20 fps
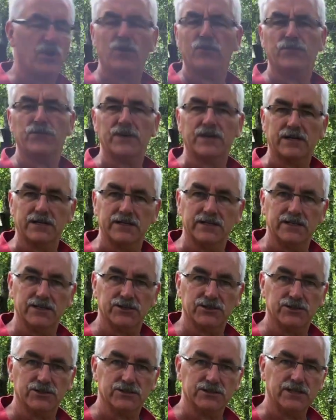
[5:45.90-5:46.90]
perfect
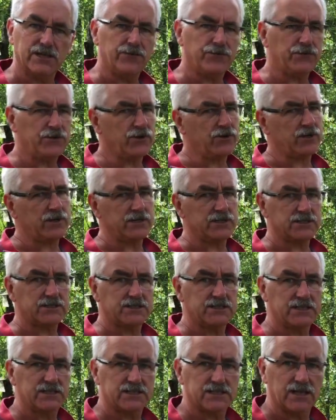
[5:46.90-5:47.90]
conditions. If you're gonna
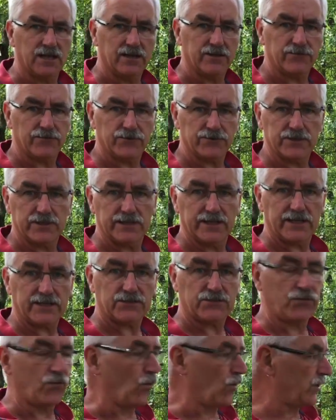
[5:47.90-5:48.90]
see sun for the
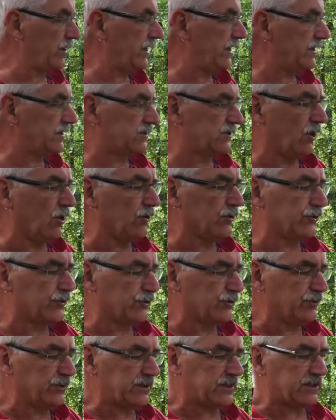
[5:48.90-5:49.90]
next four days, don't
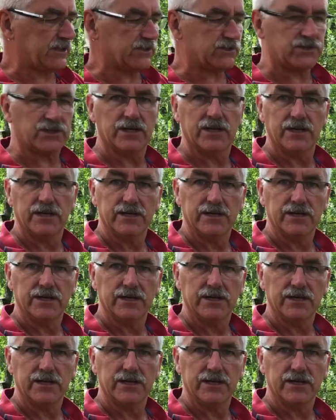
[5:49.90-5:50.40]
do it because